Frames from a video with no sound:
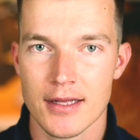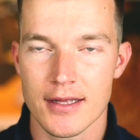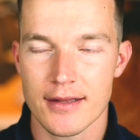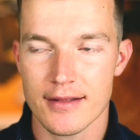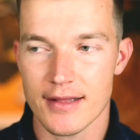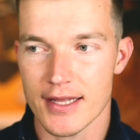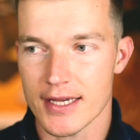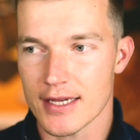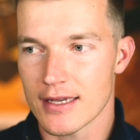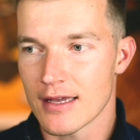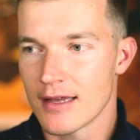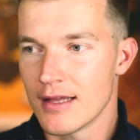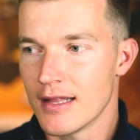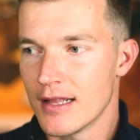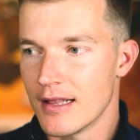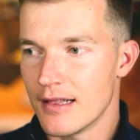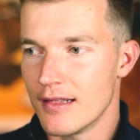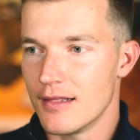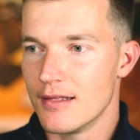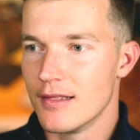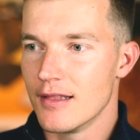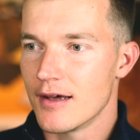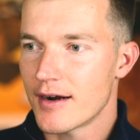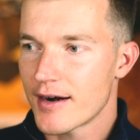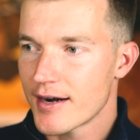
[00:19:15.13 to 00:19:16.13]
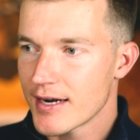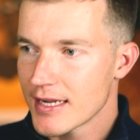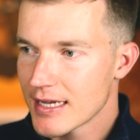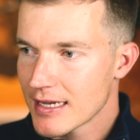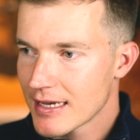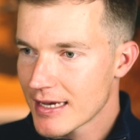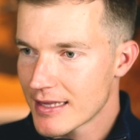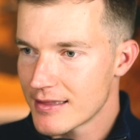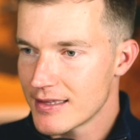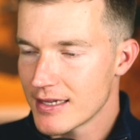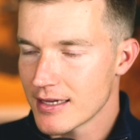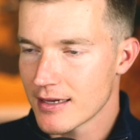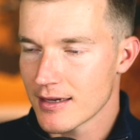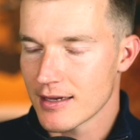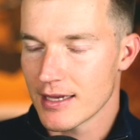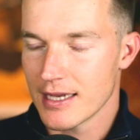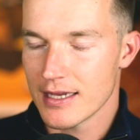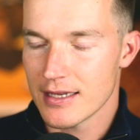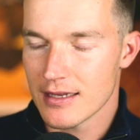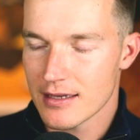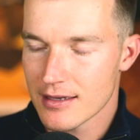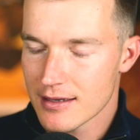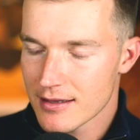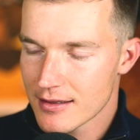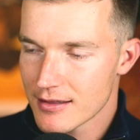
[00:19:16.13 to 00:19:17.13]
Like learning an
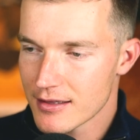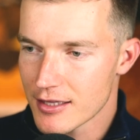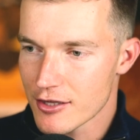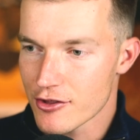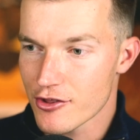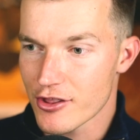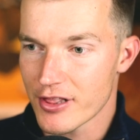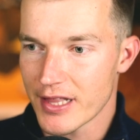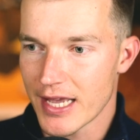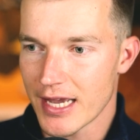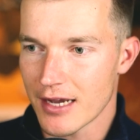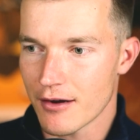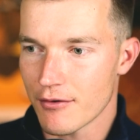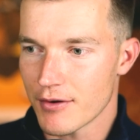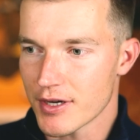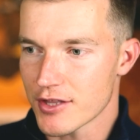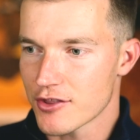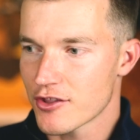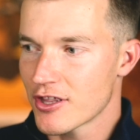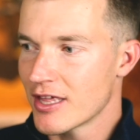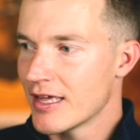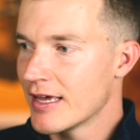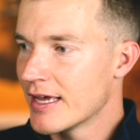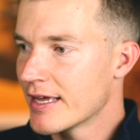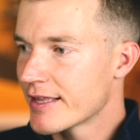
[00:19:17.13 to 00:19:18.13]
English language,